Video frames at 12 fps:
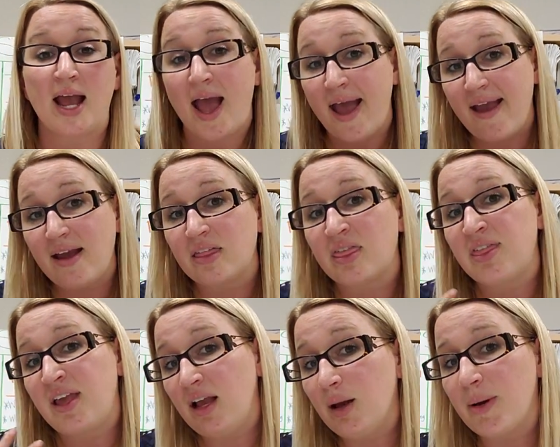hey,
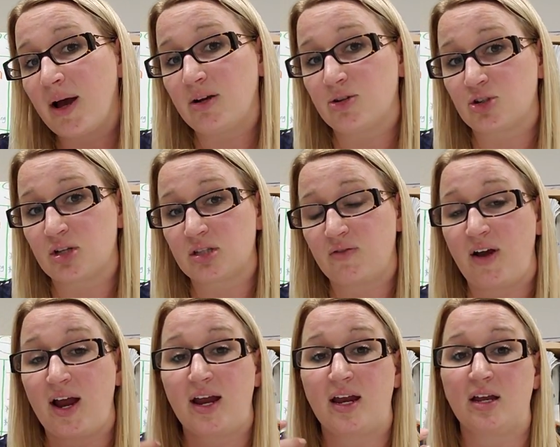think about your
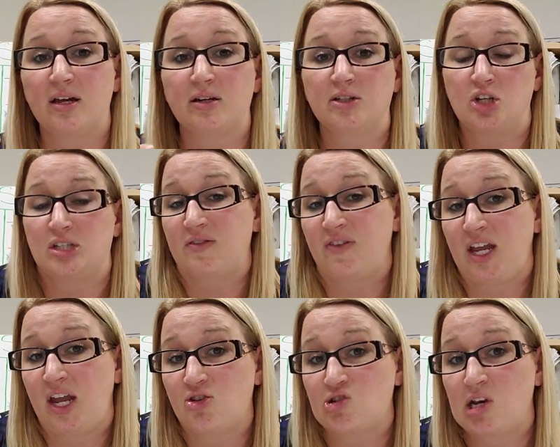
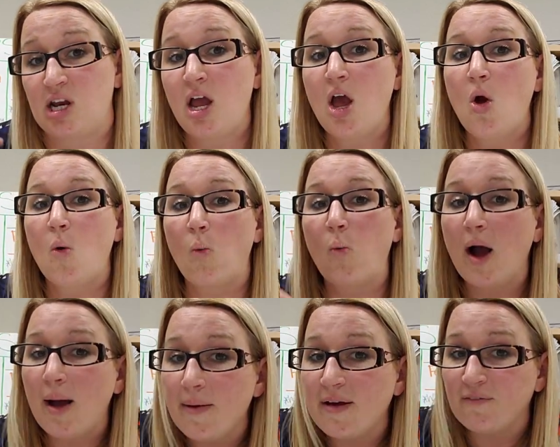justification. How